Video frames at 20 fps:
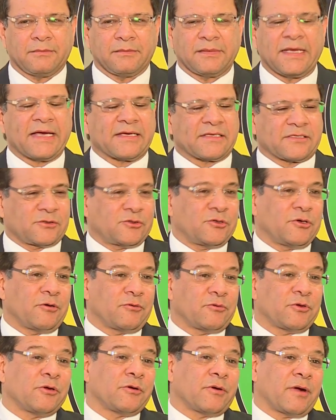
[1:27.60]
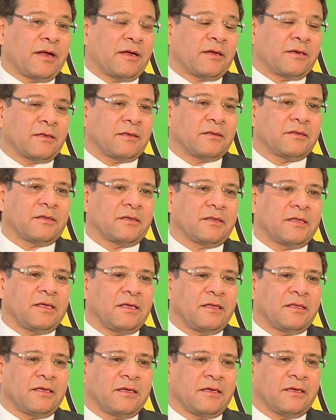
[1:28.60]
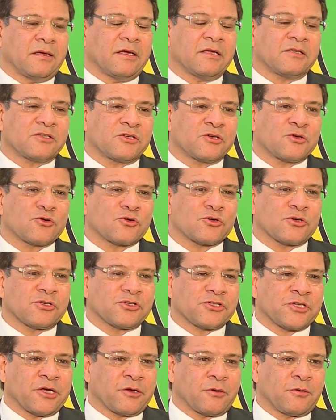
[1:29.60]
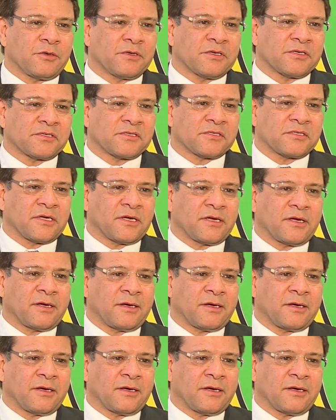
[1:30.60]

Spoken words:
Yes, you're right. The institutional shareholders